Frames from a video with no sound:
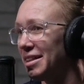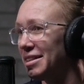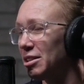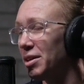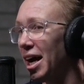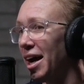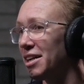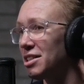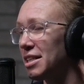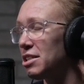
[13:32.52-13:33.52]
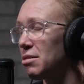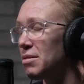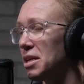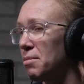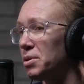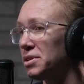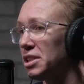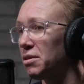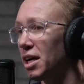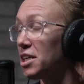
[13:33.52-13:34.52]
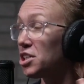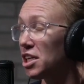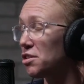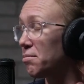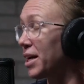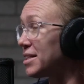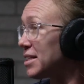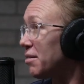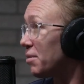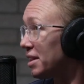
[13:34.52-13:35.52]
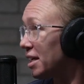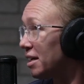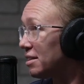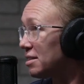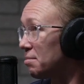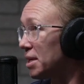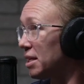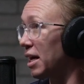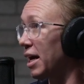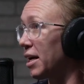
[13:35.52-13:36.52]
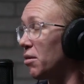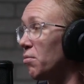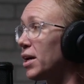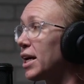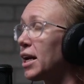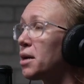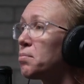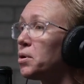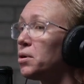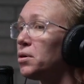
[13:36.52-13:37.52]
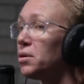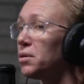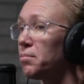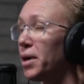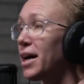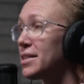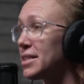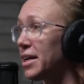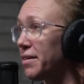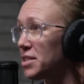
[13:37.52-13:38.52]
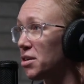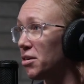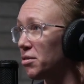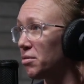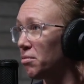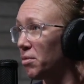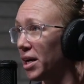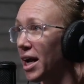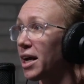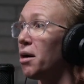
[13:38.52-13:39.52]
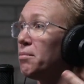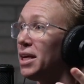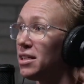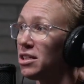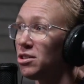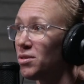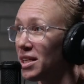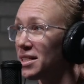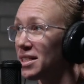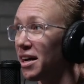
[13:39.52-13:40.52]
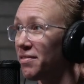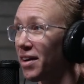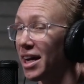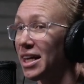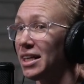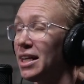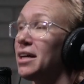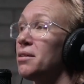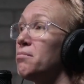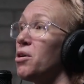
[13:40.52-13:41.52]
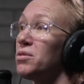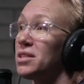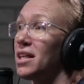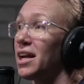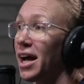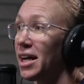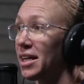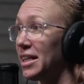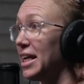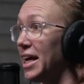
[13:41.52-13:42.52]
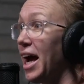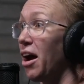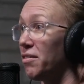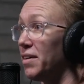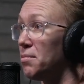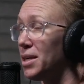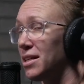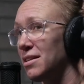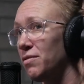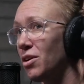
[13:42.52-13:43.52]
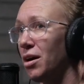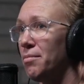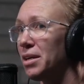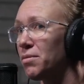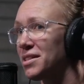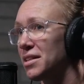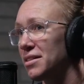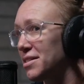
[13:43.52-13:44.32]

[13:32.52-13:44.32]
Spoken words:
So yeah, I just think she was able to kind of change her mindset with it to be like, what can I pull positive? So when I come in to do this stuff, I can get the most that I can get out of it. Because if you come in with